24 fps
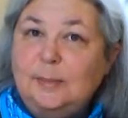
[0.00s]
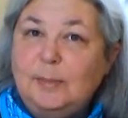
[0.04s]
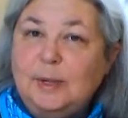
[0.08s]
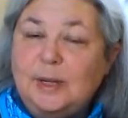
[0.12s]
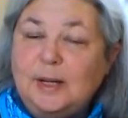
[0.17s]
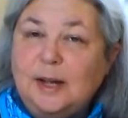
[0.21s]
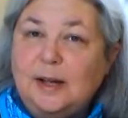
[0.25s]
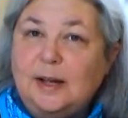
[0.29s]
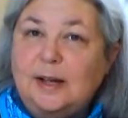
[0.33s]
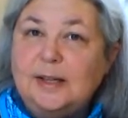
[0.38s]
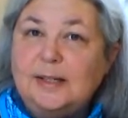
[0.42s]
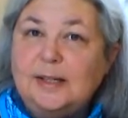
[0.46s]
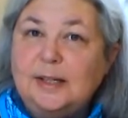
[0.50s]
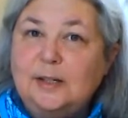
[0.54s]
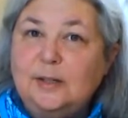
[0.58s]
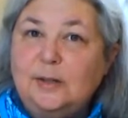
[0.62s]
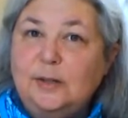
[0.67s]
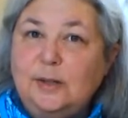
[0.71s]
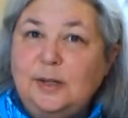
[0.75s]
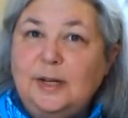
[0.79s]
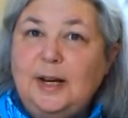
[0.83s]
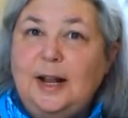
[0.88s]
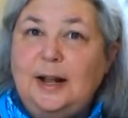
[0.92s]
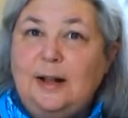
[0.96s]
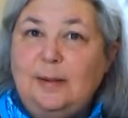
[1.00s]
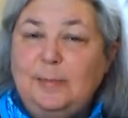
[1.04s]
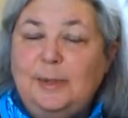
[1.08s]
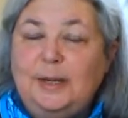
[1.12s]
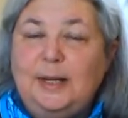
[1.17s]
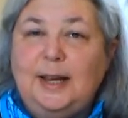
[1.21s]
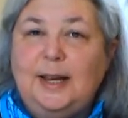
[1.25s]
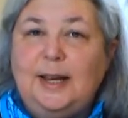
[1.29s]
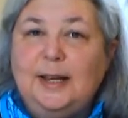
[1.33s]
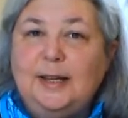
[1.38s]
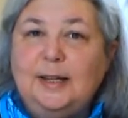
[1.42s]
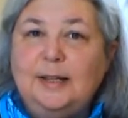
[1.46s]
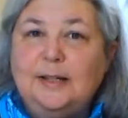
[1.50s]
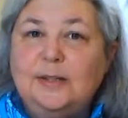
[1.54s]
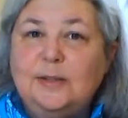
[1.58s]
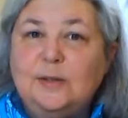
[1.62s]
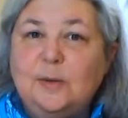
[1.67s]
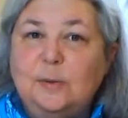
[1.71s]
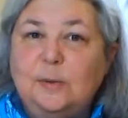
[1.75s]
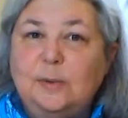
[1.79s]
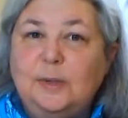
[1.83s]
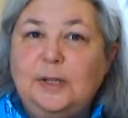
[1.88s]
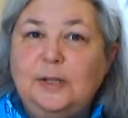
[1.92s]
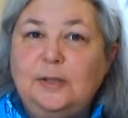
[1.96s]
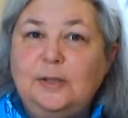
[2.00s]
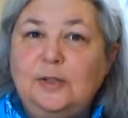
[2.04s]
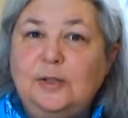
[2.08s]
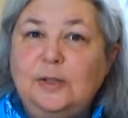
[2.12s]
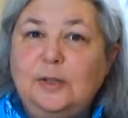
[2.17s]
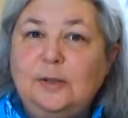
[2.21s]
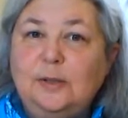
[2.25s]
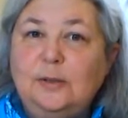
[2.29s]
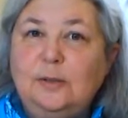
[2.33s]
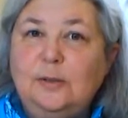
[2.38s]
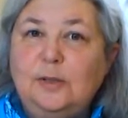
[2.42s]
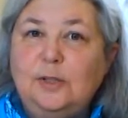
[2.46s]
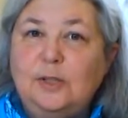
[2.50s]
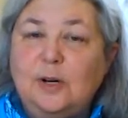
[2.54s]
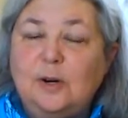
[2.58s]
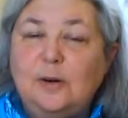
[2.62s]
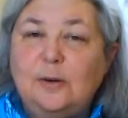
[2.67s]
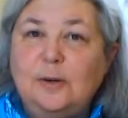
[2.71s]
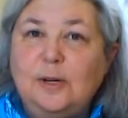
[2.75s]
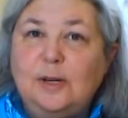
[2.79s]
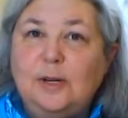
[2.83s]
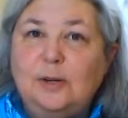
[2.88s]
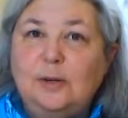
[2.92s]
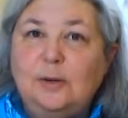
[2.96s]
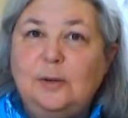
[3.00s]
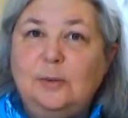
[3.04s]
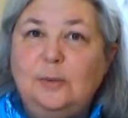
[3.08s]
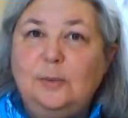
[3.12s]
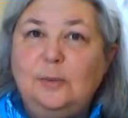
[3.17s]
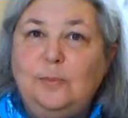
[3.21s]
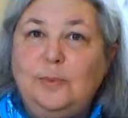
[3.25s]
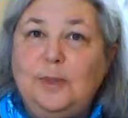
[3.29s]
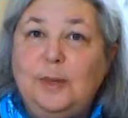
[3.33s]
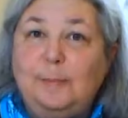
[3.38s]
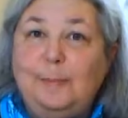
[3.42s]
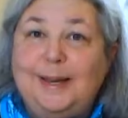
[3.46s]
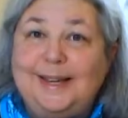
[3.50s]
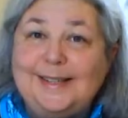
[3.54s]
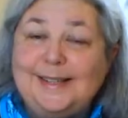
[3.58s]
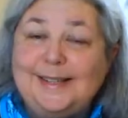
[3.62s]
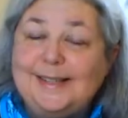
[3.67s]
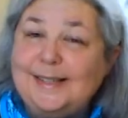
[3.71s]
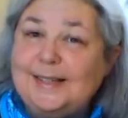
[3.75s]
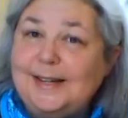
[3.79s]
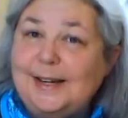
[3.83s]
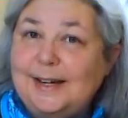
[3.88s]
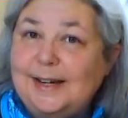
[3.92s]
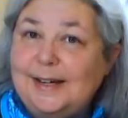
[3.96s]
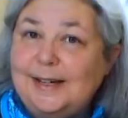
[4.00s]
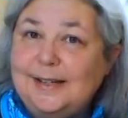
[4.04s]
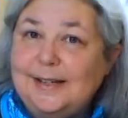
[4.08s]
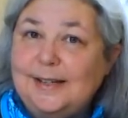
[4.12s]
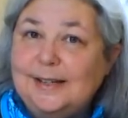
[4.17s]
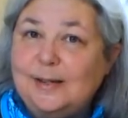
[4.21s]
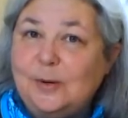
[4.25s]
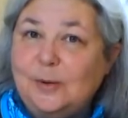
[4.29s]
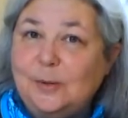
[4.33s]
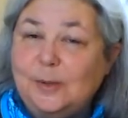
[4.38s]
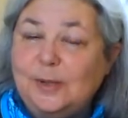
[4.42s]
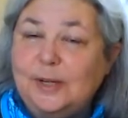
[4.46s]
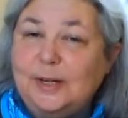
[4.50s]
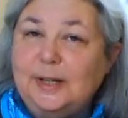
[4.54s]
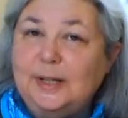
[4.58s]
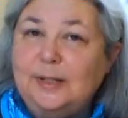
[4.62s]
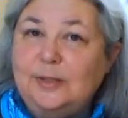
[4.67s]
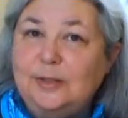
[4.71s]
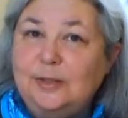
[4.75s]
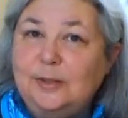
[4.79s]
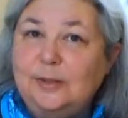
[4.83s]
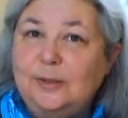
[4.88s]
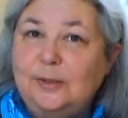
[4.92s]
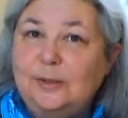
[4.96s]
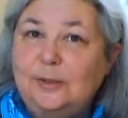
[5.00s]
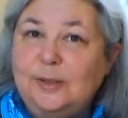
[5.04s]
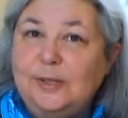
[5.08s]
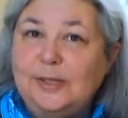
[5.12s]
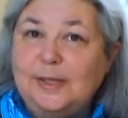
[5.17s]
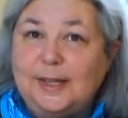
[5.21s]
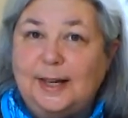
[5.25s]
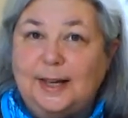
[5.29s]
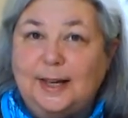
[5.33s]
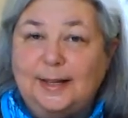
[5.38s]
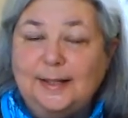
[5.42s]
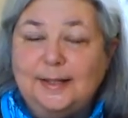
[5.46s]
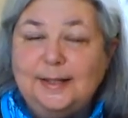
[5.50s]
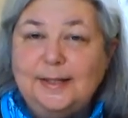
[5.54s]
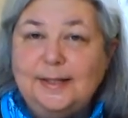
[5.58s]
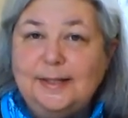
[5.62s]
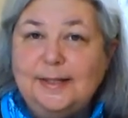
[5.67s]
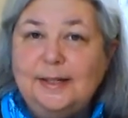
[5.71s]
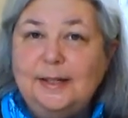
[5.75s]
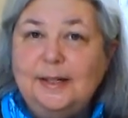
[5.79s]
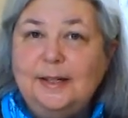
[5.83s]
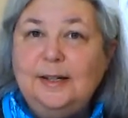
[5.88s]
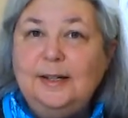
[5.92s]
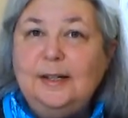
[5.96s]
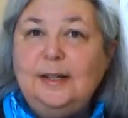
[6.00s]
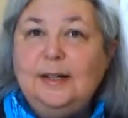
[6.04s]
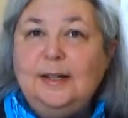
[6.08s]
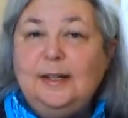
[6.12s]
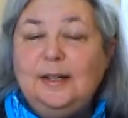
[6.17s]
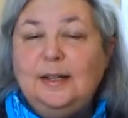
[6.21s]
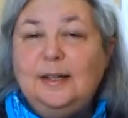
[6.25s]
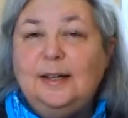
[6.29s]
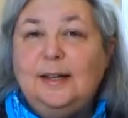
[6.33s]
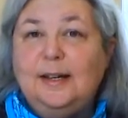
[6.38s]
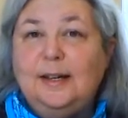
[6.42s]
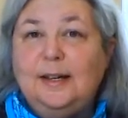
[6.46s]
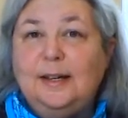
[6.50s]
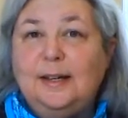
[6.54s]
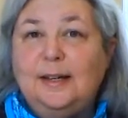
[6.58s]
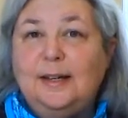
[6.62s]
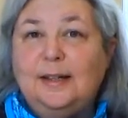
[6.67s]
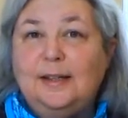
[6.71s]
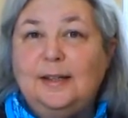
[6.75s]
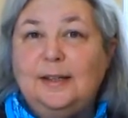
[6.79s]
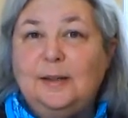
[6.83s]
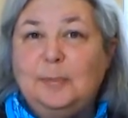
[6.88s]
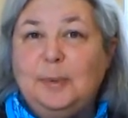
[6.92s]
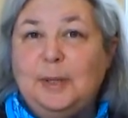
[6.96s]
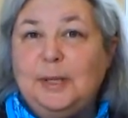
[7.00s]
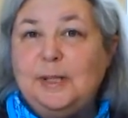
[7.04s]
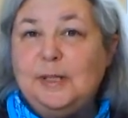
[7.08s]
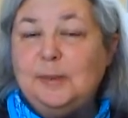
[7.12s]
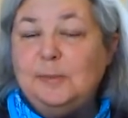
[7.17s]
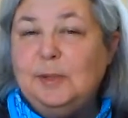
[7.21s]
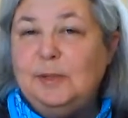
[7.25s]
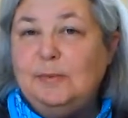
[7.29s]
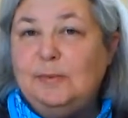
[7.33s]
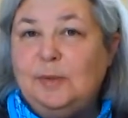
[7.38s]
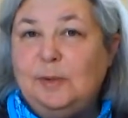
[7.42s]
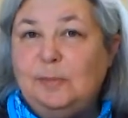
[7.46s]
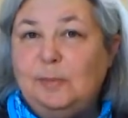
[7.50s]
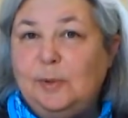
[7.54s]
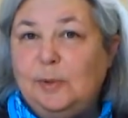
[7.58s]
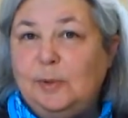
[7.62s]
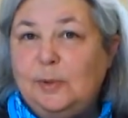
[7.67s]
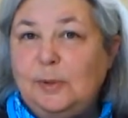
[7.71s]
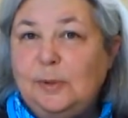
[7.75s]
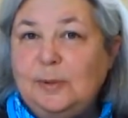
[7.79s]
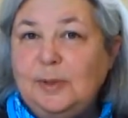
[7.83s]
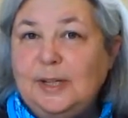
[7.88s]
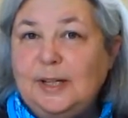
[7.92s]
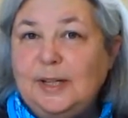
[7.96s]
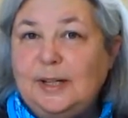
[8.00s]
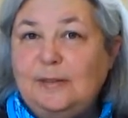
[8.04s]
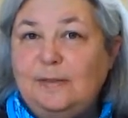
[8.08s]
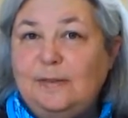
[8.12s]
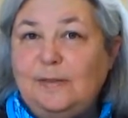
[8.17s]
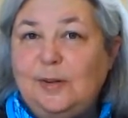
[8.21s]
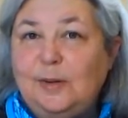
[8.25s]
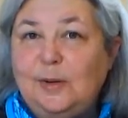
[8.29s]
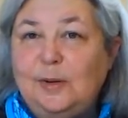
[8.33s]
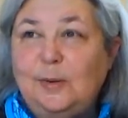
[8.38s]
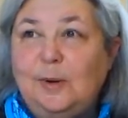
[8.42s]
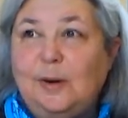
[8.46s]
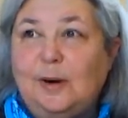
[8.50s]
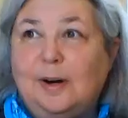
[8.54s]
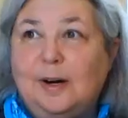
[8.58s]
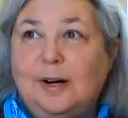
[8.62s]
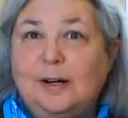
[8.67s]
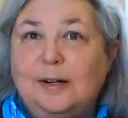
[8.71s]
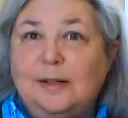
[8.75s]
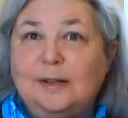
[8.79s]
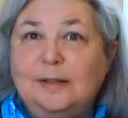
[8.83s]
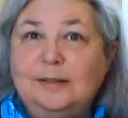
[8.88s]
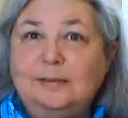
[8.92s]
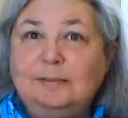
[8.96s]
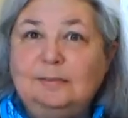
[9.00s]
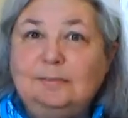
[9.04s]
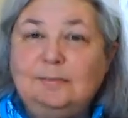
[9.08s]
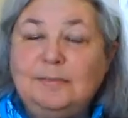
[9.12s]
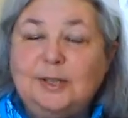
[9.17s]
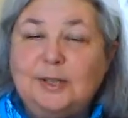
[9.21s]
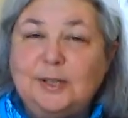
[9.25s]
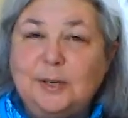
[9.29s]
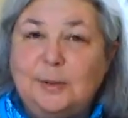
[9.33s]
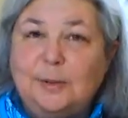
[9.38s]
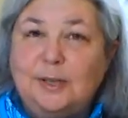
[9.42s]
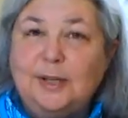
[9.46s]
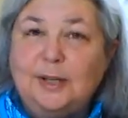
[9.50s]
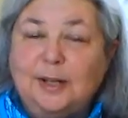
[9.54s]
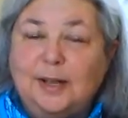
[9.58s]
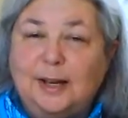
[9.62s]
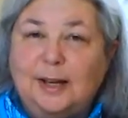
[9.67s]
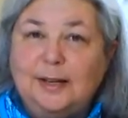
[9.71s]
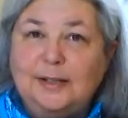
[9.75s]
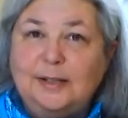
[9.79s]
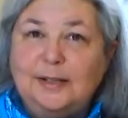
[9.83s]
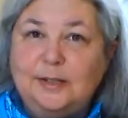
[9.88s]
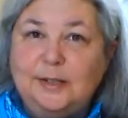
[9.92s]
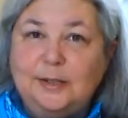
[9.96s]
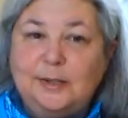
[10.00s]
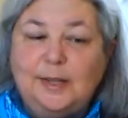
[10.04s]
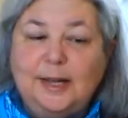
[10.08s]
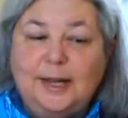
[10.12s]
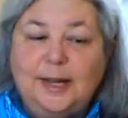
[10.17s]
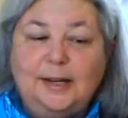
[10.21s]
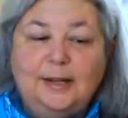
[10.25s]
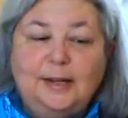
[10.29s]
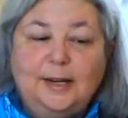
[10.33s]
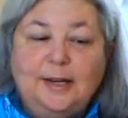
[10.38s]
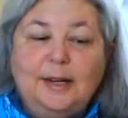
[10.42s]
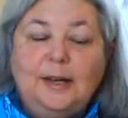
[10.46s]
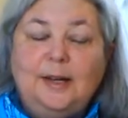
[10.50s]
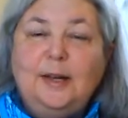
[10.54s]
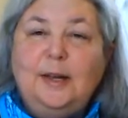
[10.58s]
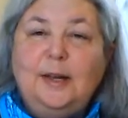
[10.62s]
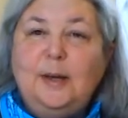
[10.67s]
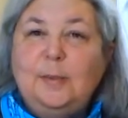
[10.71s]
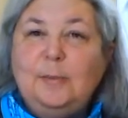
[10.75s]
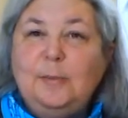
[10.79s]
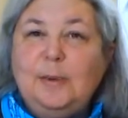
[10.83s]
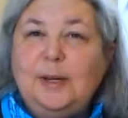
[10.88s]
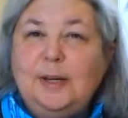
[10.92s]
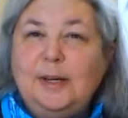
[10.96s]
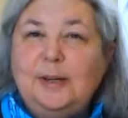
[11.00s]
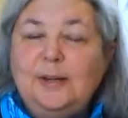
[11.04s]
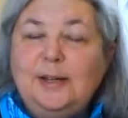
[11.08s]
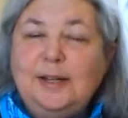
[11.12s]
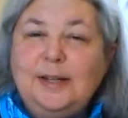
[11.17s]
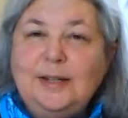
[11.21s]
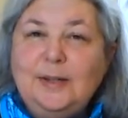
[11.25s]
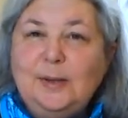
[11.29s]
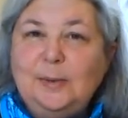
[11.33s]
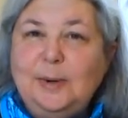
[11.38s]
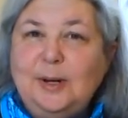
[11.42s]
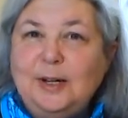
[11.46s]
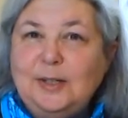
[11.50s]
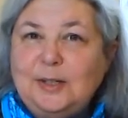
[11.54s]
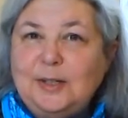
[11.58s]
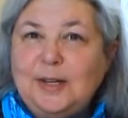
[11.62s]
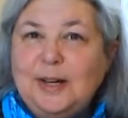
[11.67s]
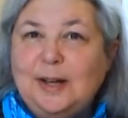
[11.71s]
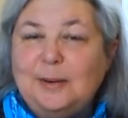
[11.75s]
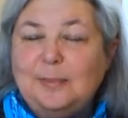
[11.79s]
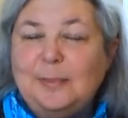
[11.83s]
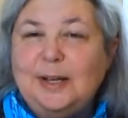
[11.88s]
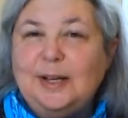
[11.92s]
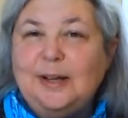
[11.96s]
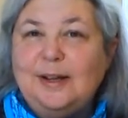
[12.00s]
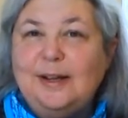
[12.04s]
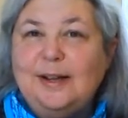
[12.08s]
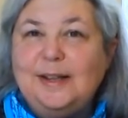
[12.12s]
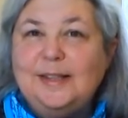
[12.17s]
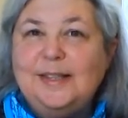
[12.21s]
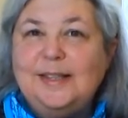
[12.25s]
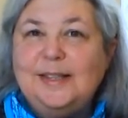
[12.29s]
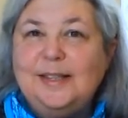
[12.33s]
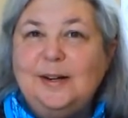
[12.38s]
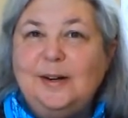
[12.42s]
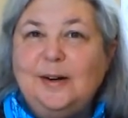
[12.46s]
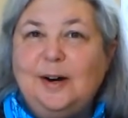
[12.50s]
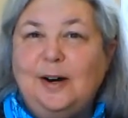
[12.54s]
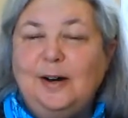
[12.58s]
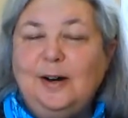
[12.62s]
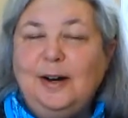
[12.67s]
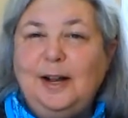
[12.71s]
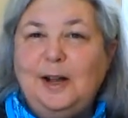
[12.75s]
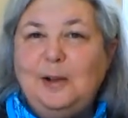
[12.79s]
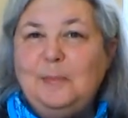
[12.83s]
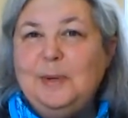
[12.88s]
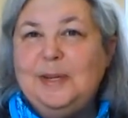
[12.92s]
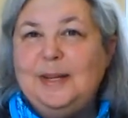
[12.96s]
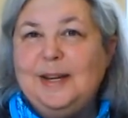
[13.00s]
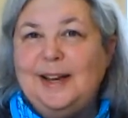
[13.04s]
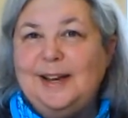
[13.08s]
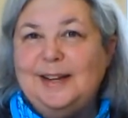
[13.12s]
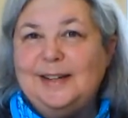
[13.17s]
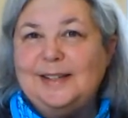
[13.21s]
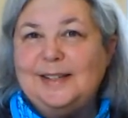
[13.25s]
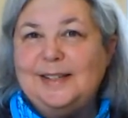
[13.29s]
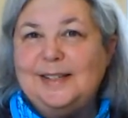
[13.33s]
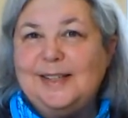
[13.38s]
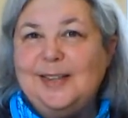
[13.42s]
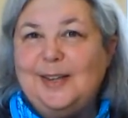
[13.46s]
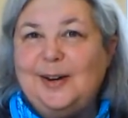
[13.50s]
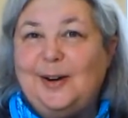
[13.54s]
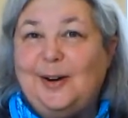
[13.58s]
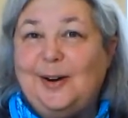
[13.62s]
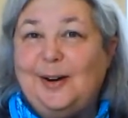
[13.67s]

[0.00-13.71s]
because a good almanac is going to show you the best days according to the signs and the placement of the moon, if you are so inclined to do that. But you need to watch out because there are almanacs that